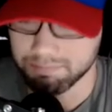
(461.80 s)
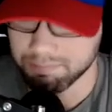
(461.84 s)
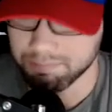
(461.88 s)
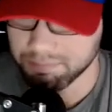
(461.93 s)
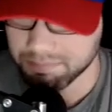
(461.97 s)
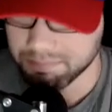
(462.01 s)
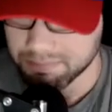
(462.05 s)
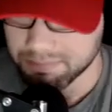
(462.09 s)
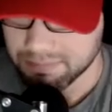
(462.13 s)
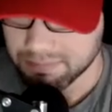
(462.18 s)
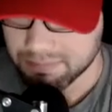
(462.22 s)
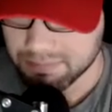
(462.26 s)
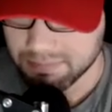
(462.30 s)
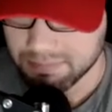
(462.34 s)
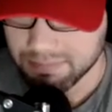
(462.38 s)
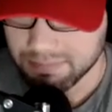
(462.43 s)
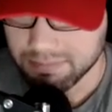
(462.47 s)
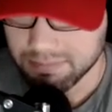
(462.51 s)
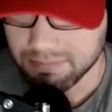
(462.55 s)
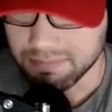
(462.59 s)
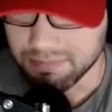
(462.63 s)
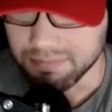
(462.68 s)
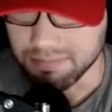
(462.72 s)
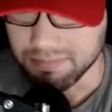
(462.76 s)
Shout out to
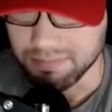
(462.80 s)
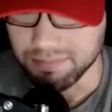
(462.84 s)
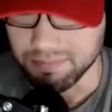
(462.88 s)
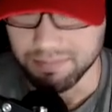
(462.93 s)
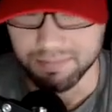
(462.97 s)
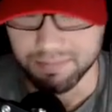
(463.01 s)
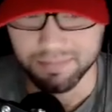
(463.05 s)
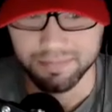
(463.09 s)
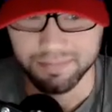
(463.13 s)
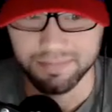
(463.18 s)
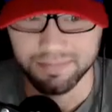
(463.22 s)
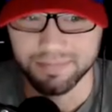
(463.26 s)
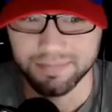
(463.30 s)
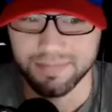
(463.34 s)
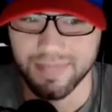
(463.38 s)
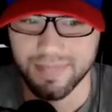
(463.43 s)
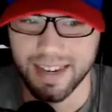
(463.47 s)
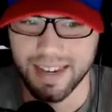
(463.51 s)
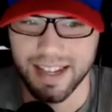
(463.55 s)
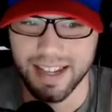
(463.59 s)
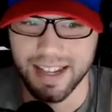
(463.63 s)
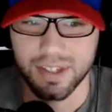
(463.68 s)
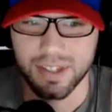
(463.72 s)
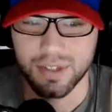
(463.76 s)
the Army, man.
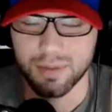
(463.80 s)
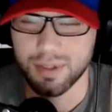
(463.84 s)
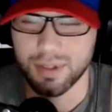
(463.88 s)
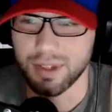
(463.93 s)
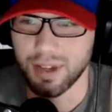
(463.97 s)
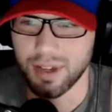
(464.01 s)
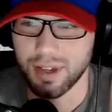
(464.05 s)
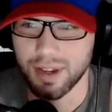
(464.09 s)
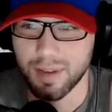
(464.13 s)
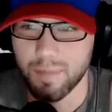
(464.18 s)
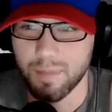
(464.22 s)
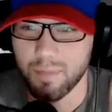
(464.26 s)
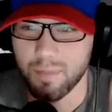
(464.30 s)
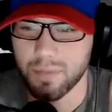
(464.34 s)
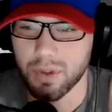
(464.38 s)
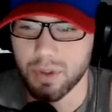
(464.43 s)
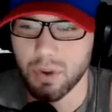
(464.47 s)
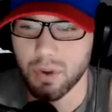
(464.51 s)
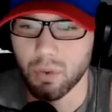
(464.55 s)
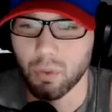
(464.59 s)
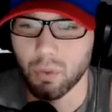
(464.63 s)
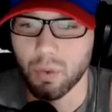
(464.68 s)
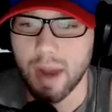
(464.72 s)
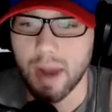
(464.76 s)
You're the true
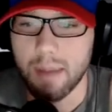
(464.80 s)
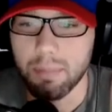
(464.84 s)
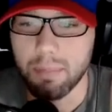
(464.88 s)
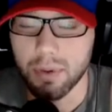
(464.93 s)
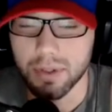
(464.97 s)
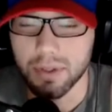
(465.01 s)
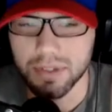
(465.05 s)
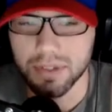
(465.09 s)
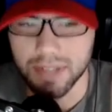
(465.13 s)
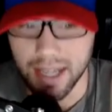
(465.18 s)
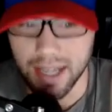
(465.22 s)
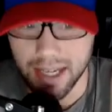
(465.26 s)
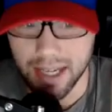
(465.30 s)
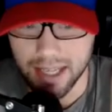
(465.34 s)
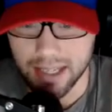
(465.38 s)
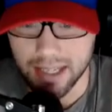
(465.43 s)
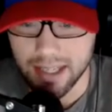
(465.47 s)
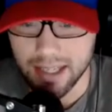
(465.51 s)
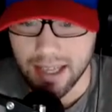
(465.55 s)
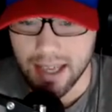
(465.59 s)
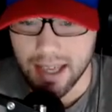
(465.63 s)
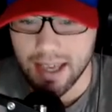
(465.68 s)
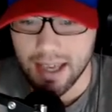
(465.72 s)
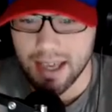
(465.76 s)
patrons.
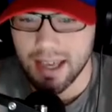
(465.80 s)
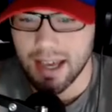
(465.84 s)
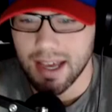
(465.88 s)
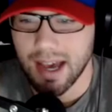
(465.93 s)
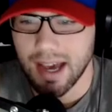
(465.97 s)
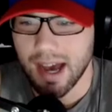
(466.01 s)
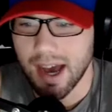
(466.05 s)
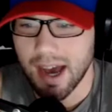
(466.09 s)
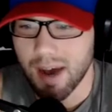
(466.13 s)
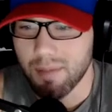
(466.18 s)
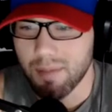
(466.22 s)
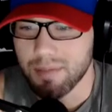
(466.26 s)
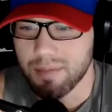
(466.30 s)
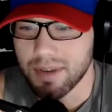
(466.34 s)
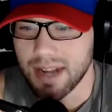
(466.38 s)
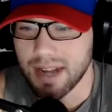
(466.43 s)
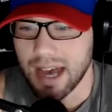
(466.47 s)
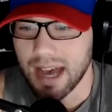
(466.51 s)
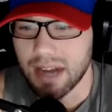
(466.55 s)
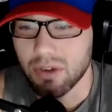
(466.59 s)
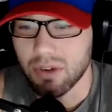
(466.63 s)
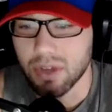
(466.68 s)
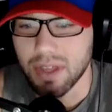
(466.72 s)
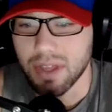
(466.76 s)
Representing
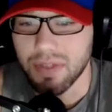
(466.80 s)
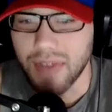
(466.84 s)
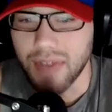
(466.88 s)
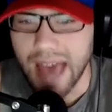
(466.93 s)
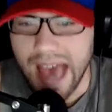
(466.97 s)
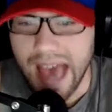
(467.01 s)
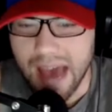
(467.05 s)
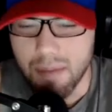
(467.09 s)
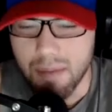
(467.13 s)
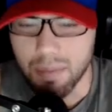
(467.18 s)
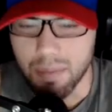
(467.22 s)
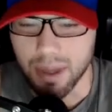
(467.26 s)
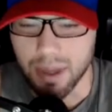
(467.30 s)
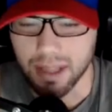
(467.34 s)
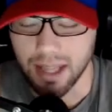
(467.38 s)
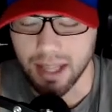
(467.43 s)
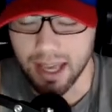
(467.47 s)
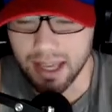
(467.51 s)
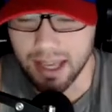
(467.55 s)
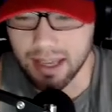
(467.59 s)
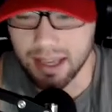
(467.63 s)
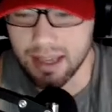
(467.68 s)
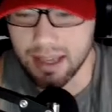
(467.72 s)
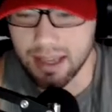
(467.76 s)
not only that, but
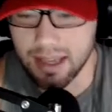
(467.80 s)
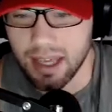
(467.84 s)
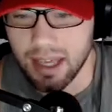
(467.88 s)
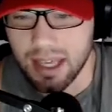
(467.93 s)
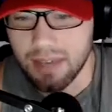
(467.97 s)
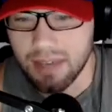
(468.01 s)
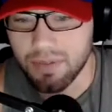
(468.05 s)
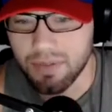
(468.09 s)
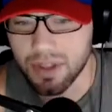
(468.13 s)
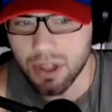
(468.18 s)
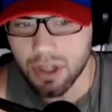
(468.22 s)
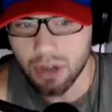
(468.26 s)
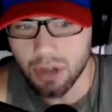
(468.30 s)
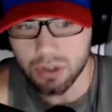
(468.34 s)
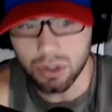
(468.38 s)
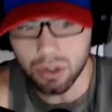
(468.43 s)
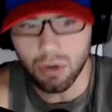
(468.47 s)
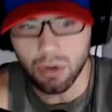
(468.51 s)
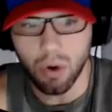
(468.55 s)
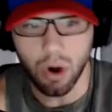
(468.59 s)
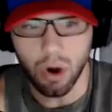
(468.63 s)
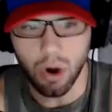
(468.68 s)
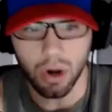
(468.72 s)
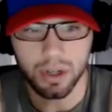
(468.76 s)
like even those
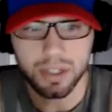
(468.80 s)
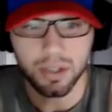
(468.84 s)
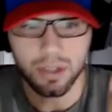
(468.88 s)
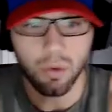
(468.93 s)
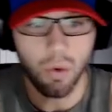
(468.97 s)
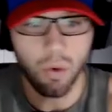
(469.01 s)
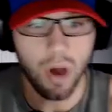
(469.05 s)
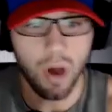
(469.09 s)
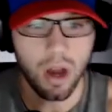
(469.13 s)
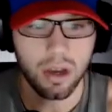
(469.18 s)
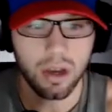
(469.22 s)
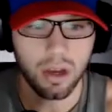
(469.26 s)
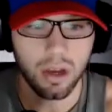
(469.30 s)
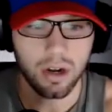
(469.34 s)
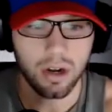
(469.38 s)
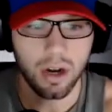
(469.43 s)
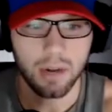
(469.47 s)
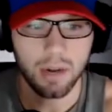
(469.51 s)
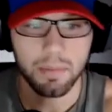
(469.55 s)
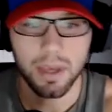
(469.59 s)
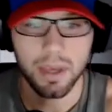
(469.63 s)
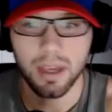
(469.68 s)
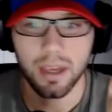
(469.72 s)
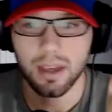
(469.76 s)
who aren't in the Walk-On
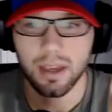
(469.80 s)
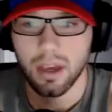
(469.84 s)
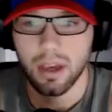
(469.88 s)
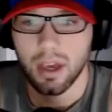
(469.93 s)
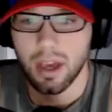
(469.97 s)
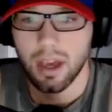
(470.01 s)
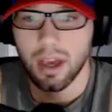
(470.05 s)
Army.